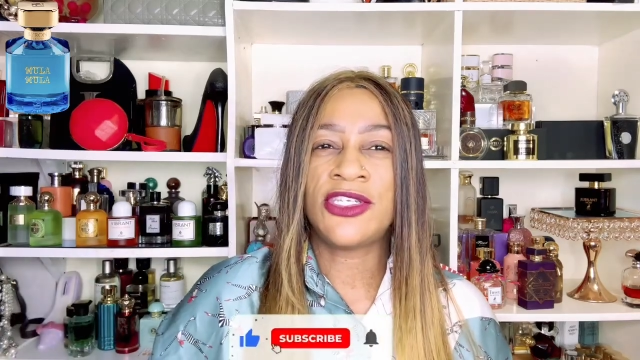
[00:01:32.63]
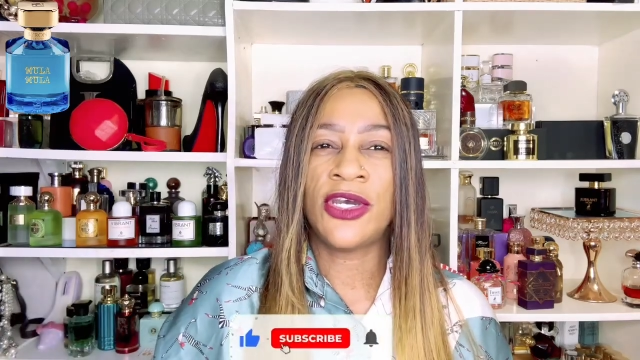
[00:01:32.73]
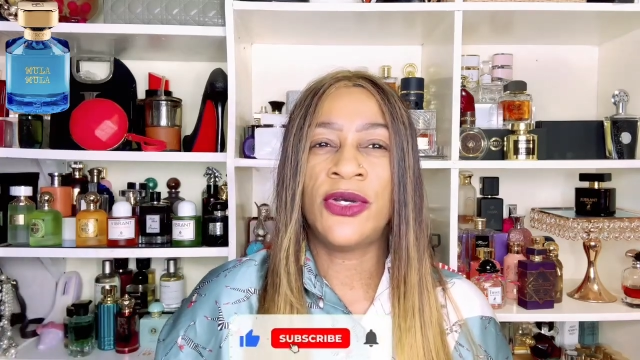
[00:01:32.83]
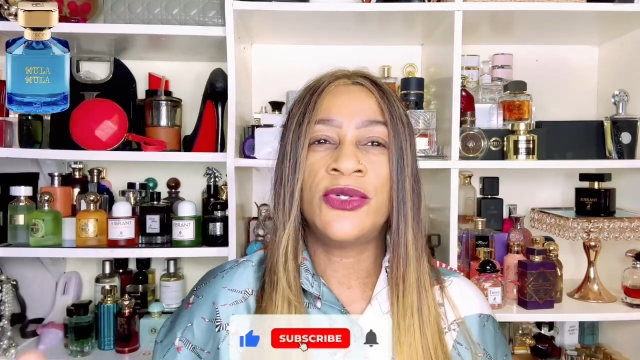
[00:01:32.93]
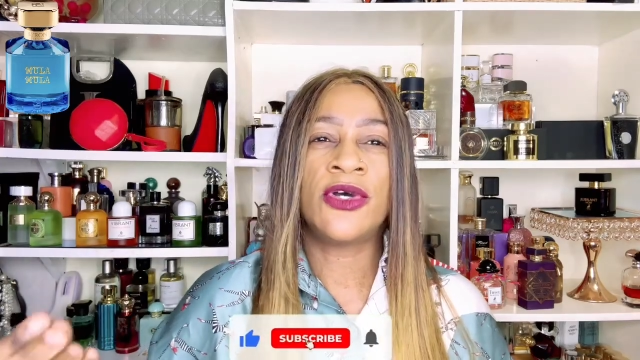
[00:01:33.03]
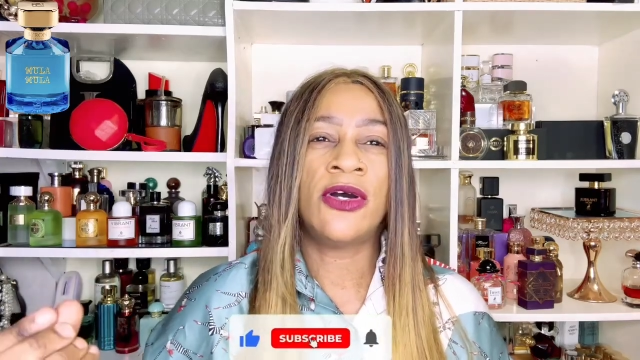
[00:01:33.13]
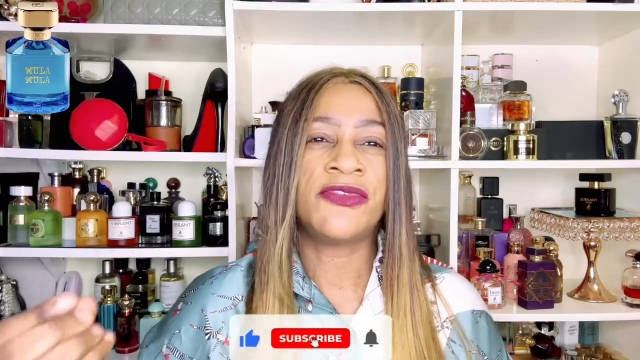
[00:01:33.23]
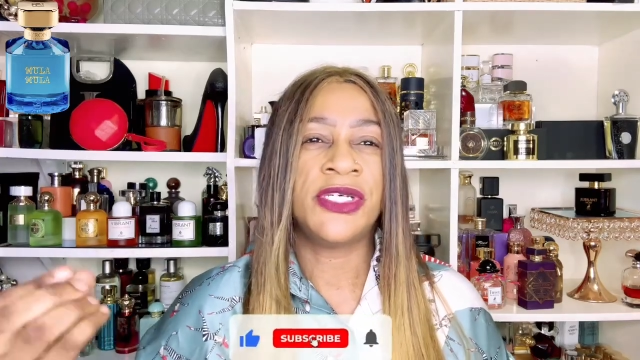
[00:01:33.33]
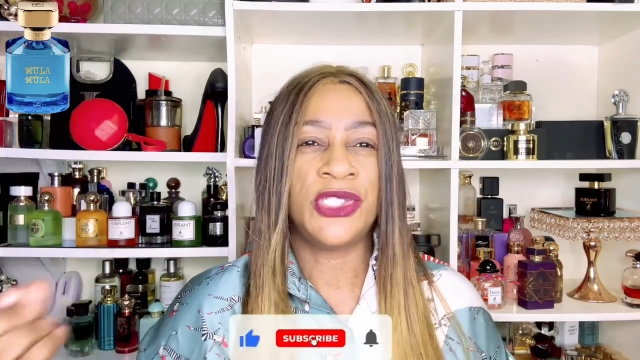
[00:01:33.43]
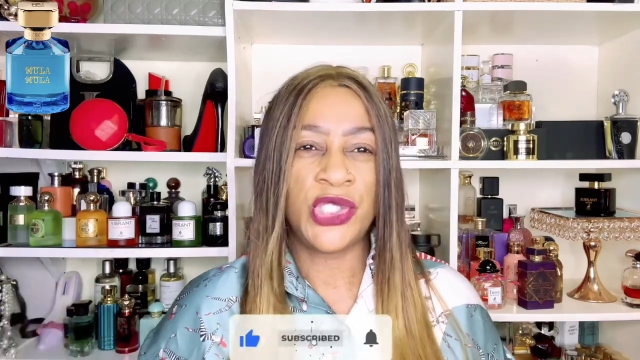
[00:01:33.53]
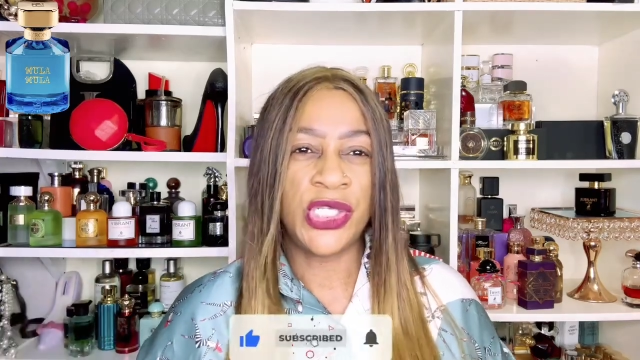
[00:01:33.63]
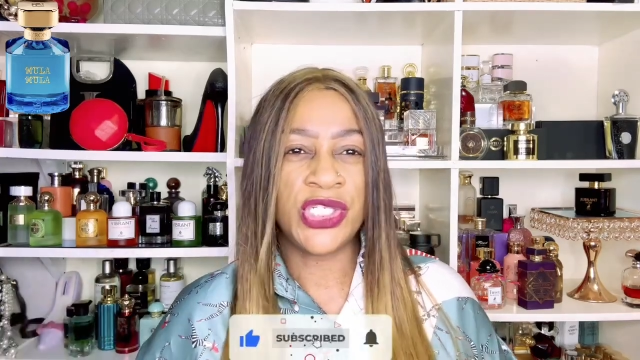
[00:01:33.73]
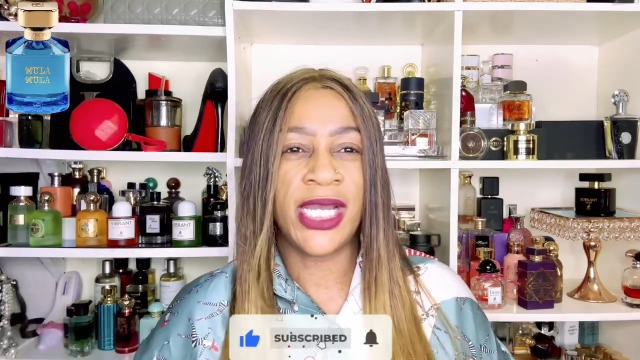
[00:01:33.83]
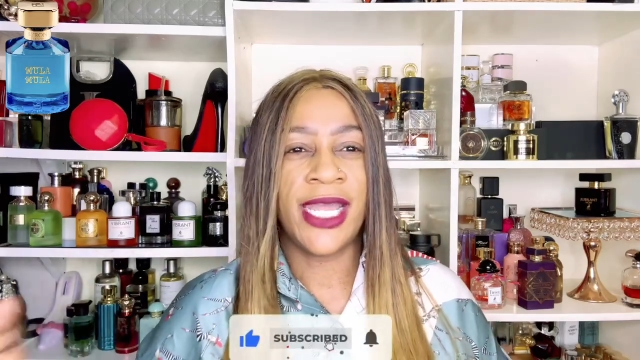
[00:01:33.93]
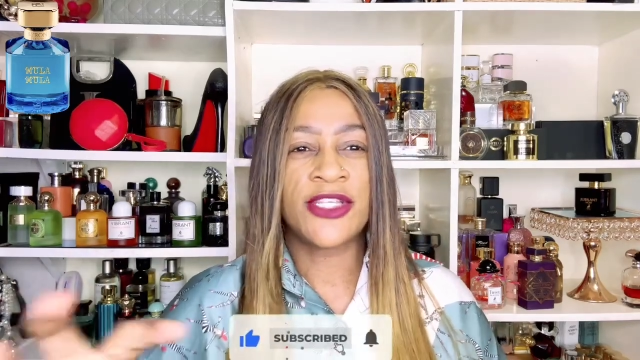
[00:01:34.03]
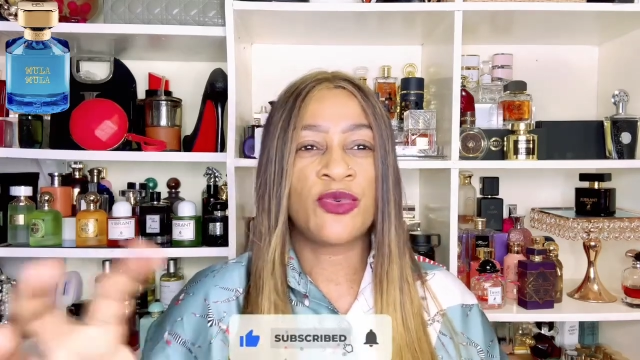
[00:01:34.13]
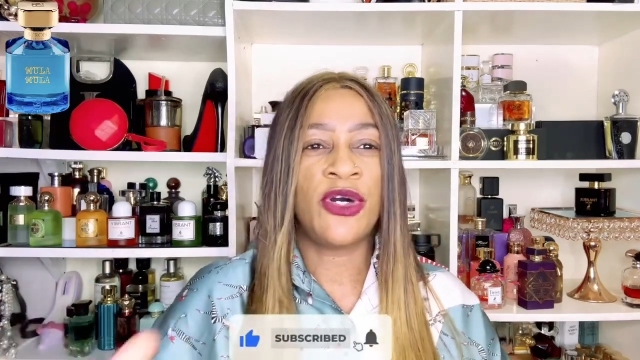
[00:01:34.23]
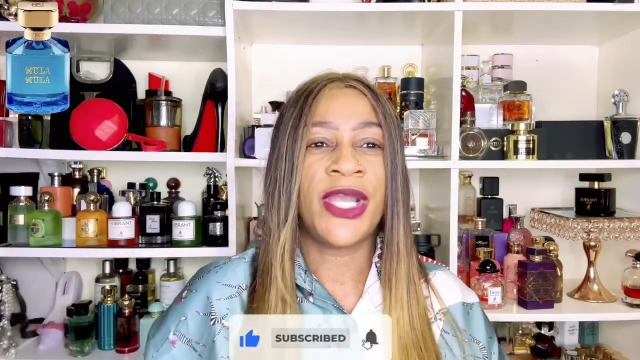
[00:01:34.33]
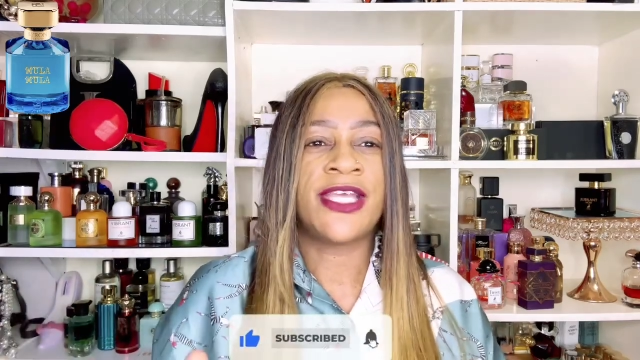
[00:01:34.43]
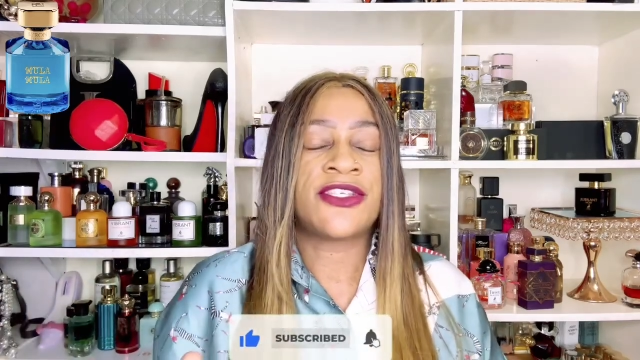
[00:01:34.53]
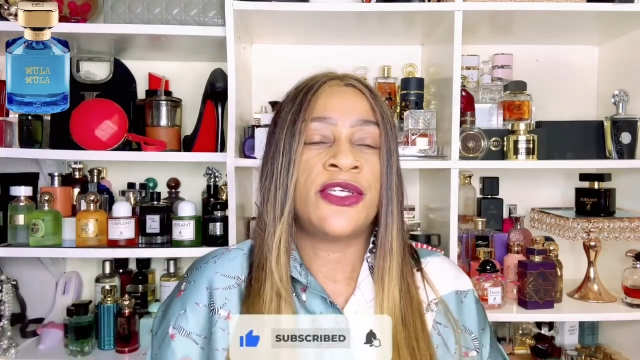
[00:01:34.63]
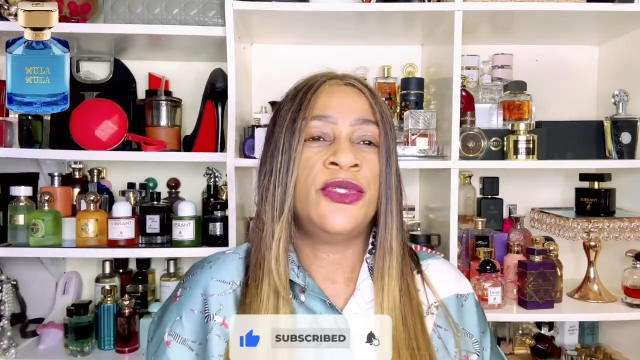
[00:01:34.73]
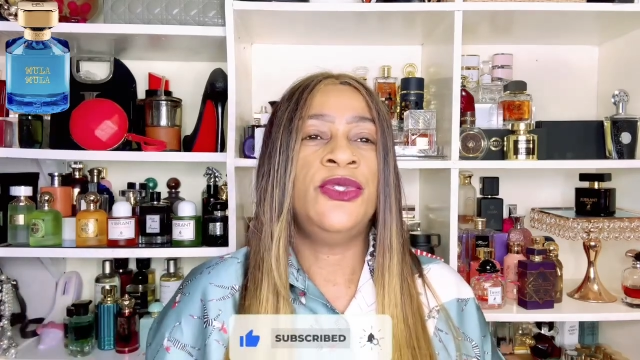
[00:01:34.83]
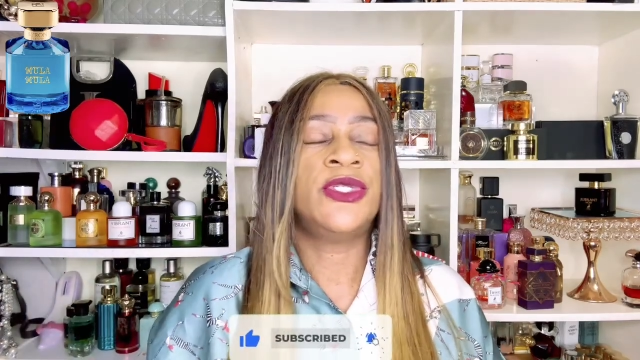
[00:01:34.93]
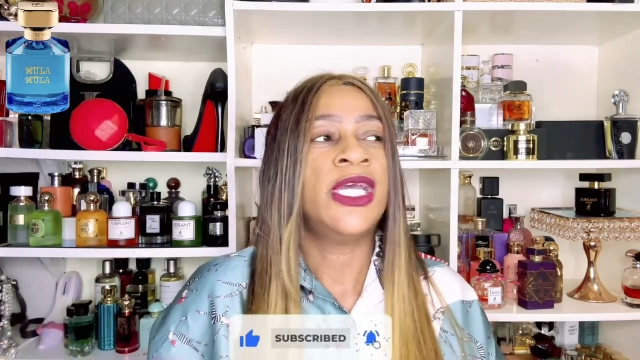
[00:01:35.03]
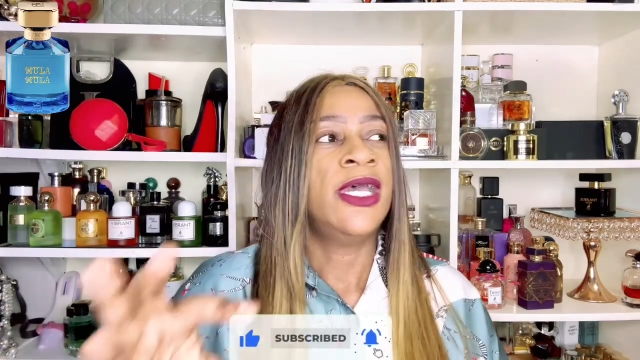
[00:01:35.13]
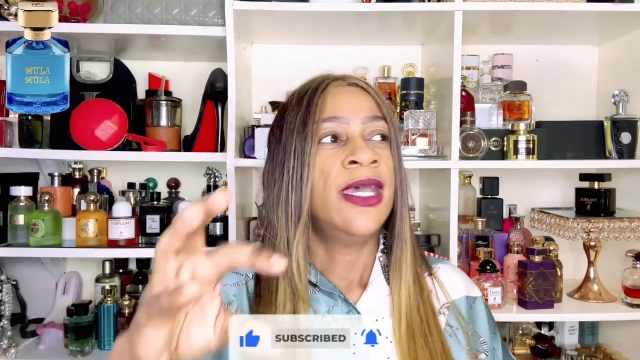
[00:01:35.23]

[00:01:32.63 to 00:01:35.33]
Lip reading: tone of the ginger as well as the oud.